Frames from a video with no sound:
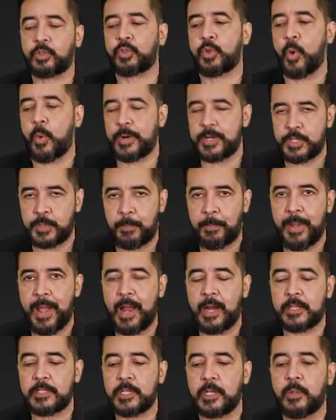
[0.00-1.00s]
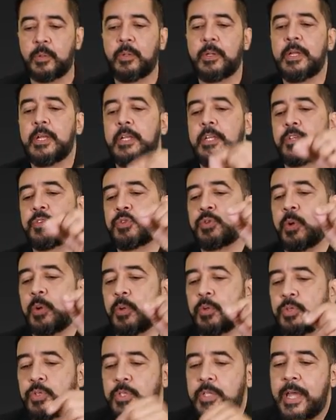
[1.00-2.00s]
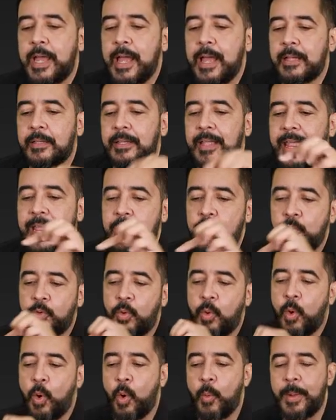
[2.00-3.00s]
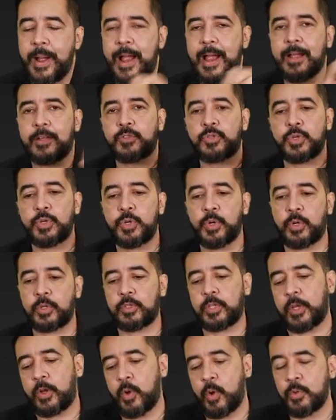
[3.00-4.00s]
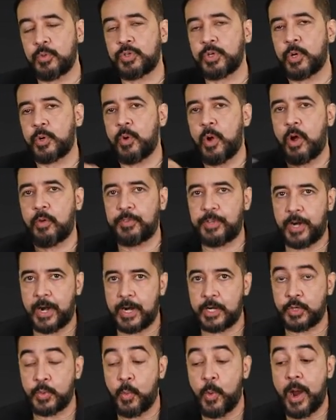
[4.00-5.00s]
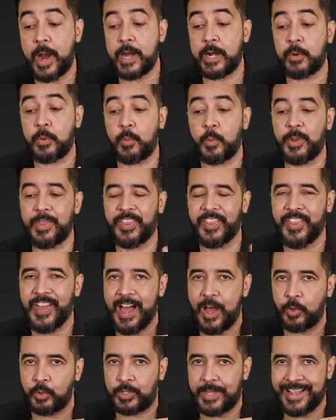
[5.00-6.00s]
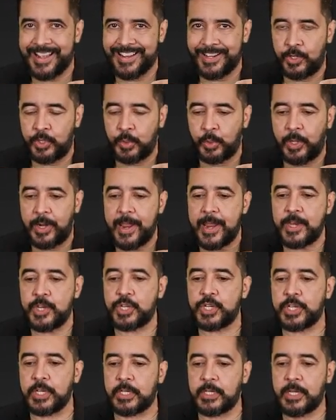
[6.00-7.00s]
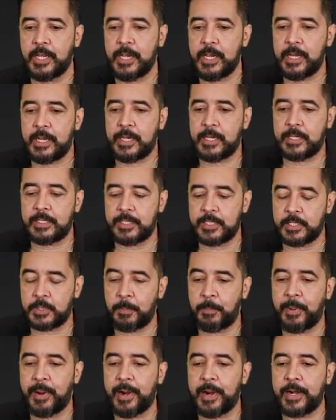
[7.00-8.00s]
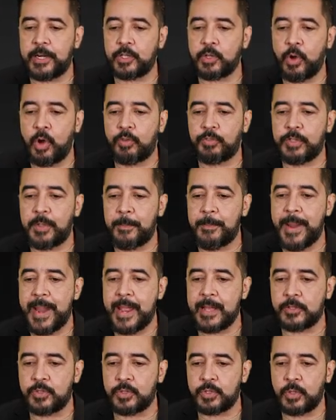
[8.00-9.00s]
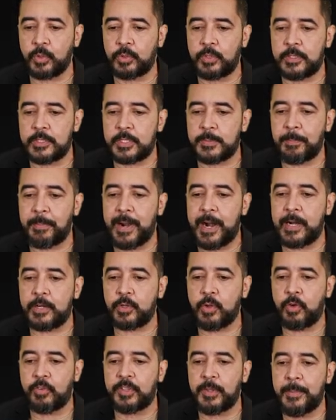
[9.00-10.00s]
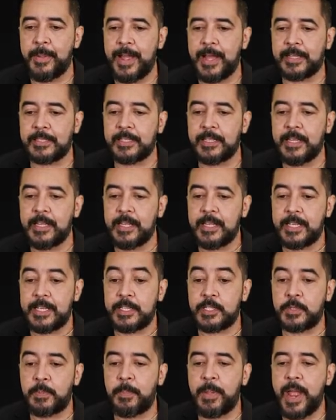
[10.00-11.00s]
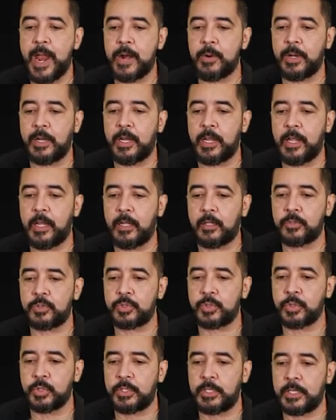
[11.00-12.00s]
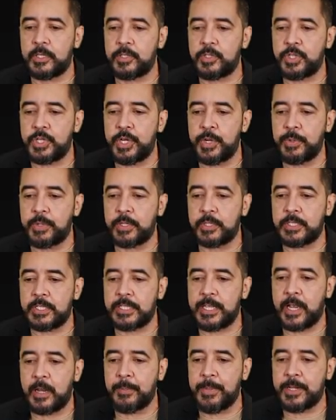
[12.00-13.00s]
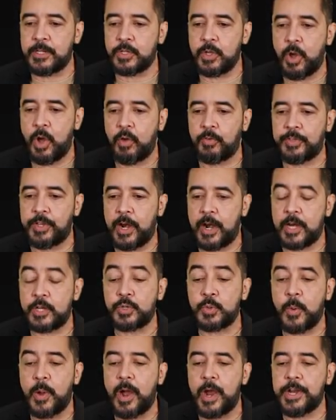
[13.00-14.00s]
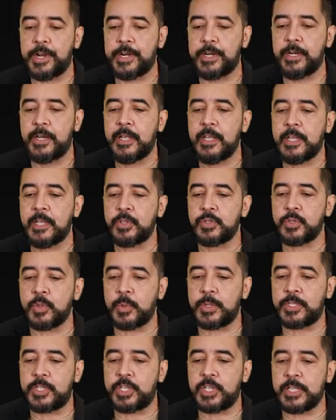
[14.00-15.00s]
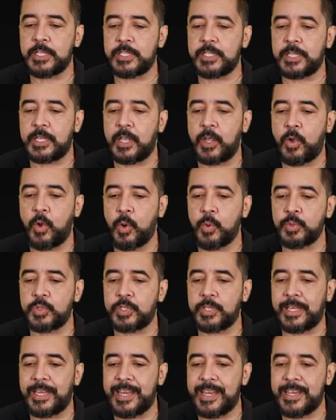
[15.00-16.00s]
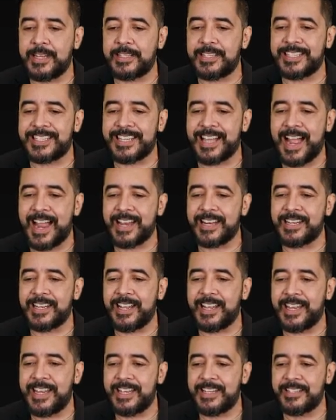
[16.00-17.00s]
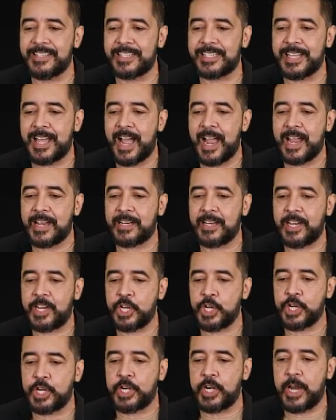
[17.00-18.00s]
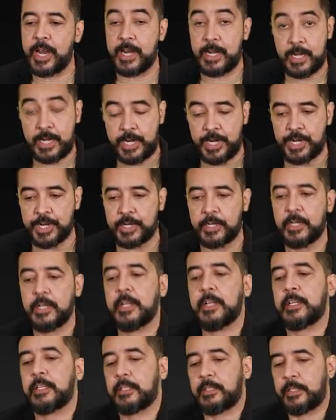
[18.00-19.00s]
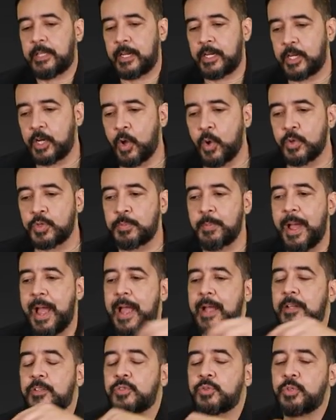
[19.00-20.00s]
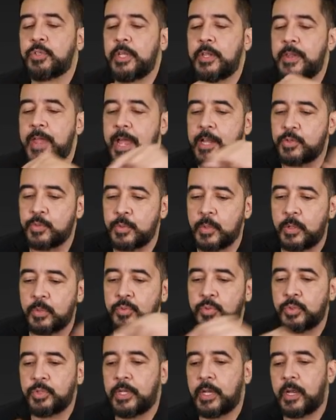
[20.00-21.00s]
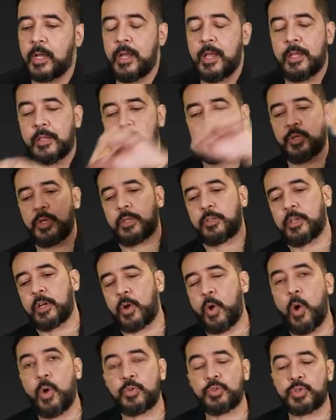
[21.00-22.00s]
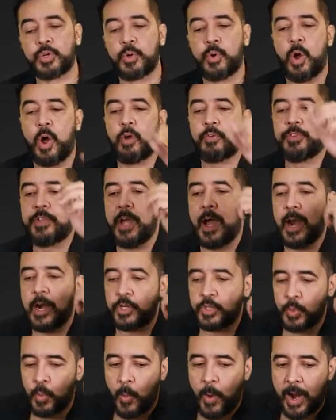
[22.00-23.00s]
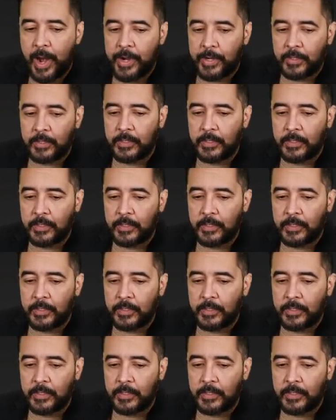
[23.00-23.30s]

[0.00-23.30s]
towards palatal. So you do that and you go back to the contour of the arch wire without angulation in this part of the band. So this part of the band is parallel to the anterior segment of the arch wire. So it just goes inside here and here. Then it goes back to the natural, to the contour of the arch wire.